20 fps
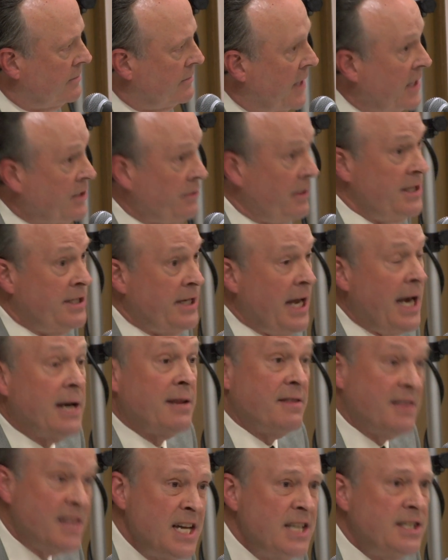That's what he
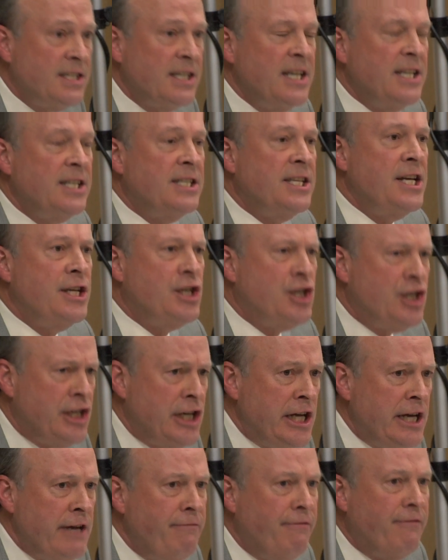said. This is the
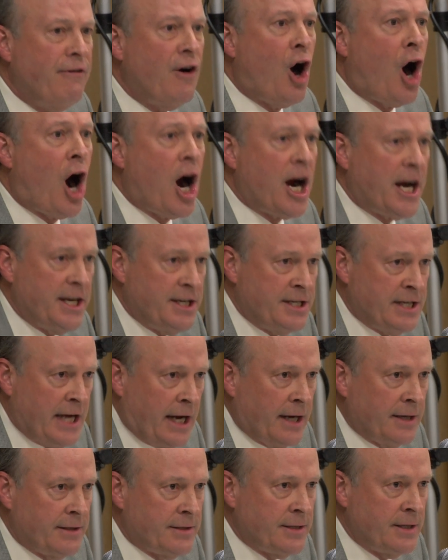chief
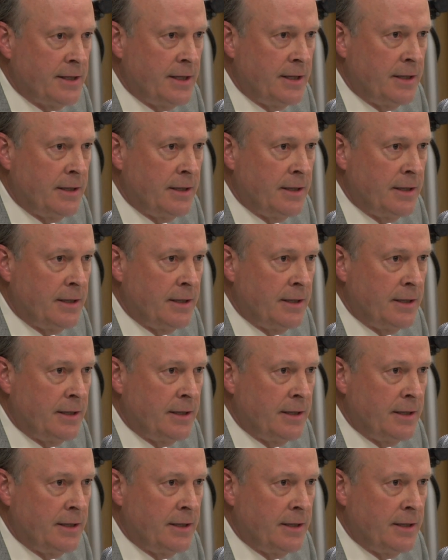architect